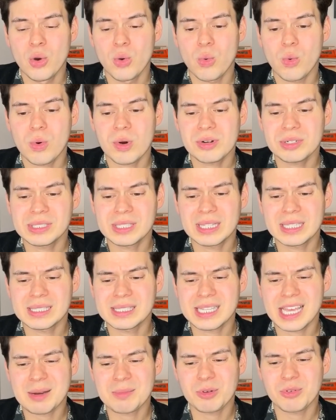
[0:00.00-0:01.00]
Worse than
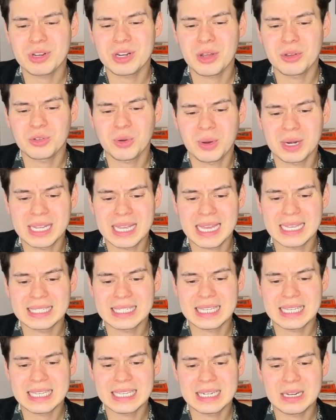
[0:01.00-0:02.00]
San Marino
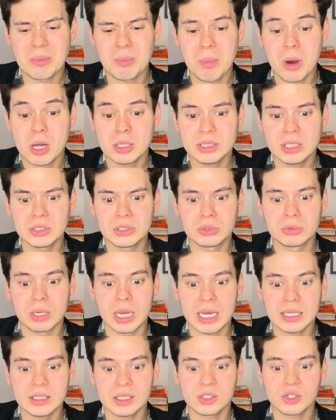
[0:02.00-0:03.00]
2018, Malta do
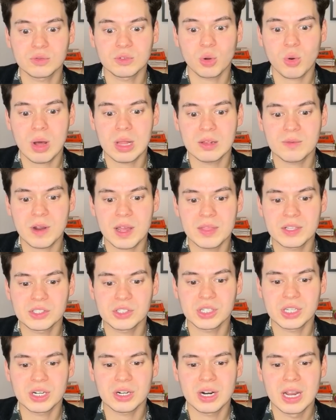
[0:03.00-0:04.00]
not deserve to qualify
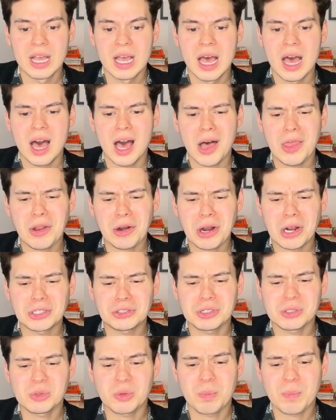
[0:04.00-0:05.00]
this year. Other
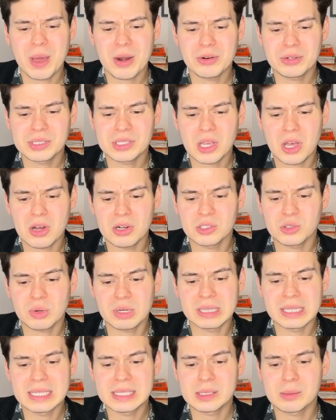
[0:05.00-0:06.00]
countries with better songs
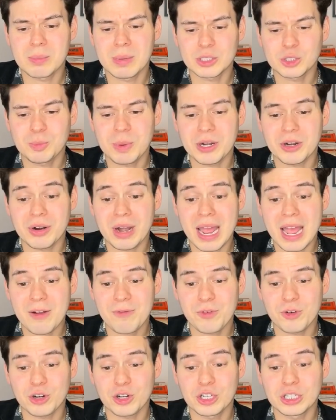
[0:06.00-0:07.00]
or at least much better
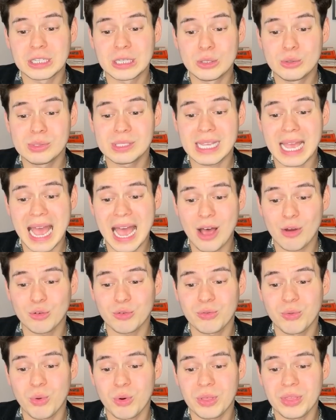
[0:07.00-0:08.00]
effort could lose
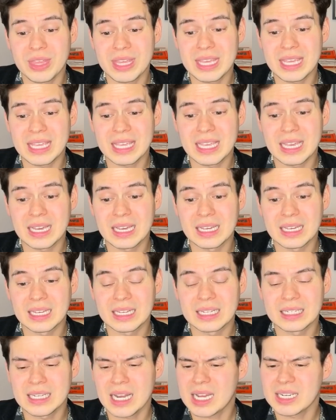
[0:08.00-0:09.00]
out for the
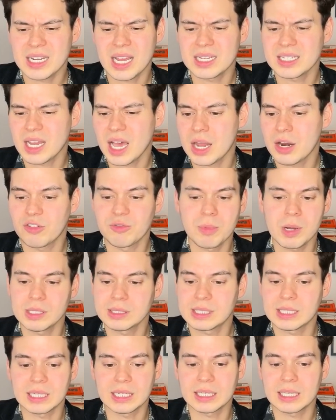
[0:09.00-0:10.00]
dot dot dot of
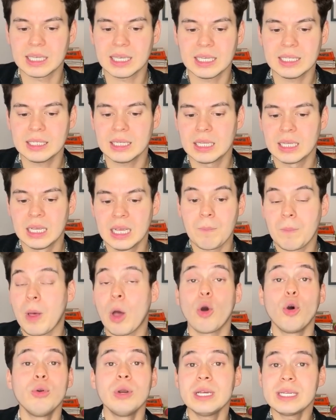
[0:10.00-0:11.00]
Malta again.
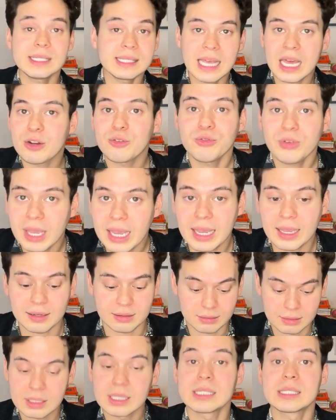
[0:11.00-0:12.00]
Una is not a
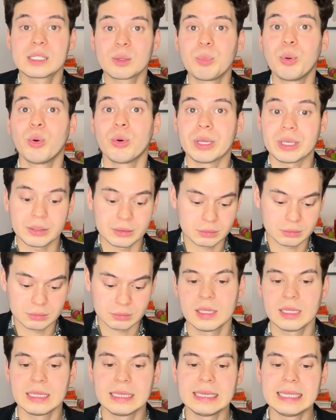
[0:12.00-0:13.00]
fan, is the point.
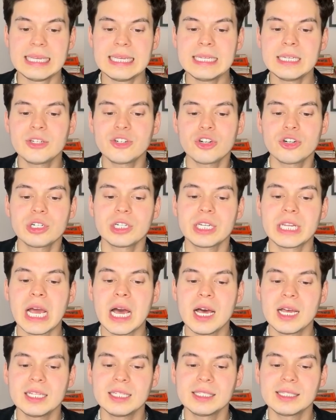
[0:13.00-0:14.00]
Dirk
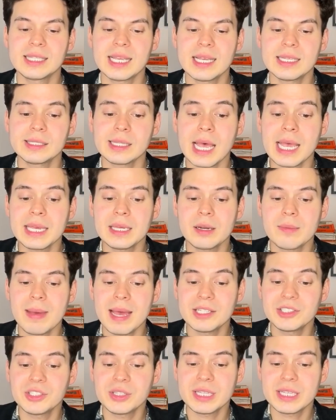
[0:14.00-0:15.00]
Jan says, I can
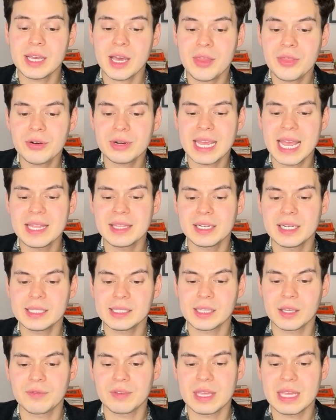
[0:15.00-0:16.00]
imagine the other
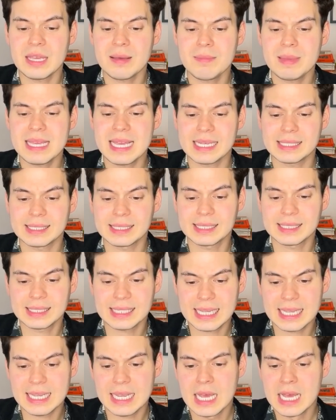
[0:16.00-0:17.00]
candidates of
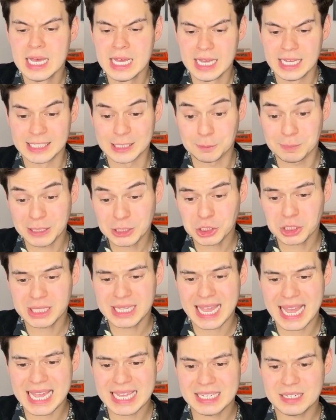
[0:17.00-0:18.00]
MESC,
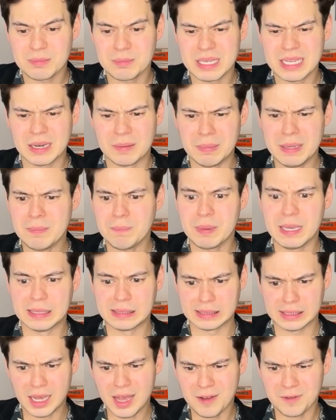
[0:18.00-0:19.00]
especially Aidan, being a bit
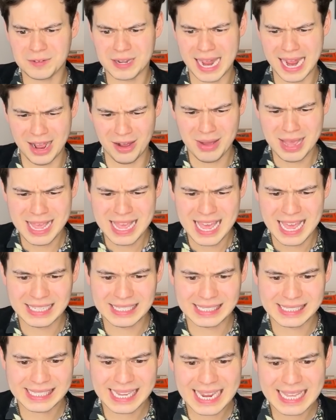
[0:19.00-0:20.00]
pissed off now.
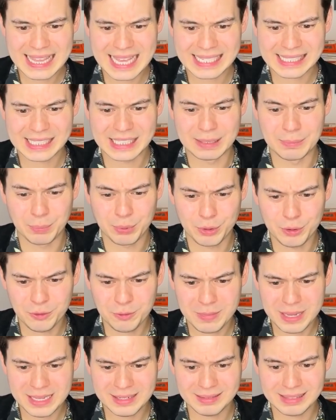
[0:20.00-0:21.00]
And to say that's an
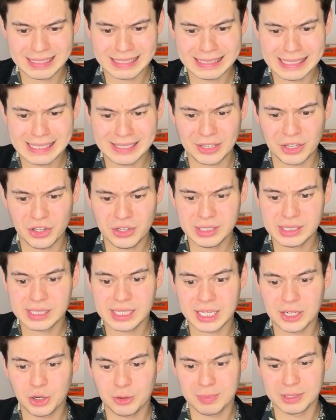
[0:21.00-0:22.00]
improvement, she's a good
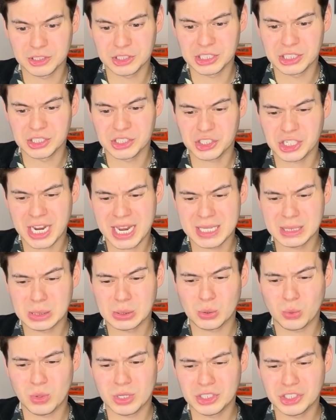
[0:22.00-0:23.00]
singer, but she's
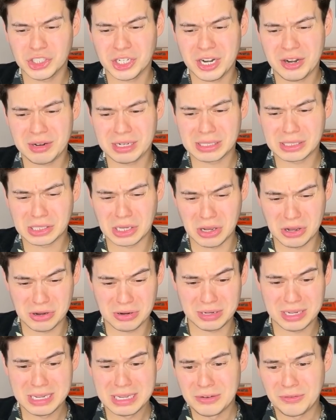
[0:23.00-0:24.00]
changed one generic
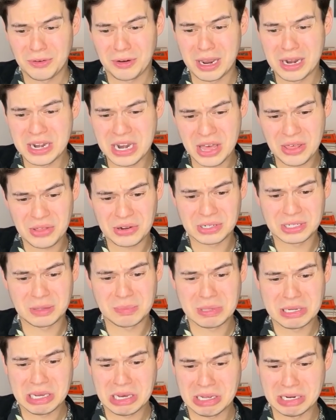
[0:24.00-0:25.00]
song for another,
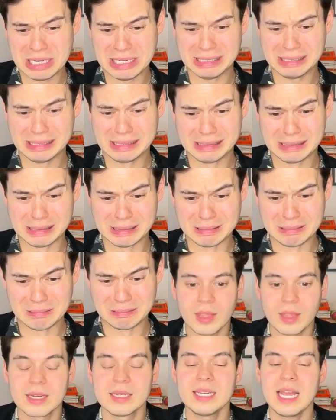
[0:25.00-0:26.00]
to be honest.
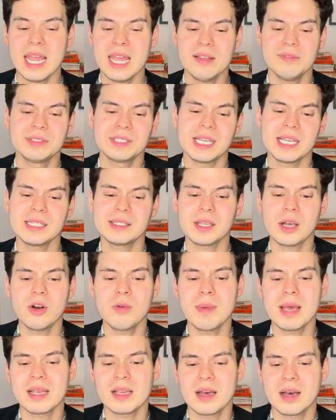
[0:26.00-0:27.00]
Dave says,
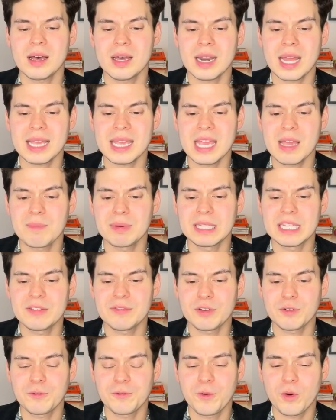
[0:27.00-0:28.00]
oh my god, I can't
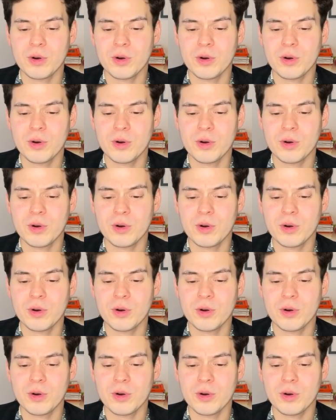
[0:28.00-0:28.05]
believe it.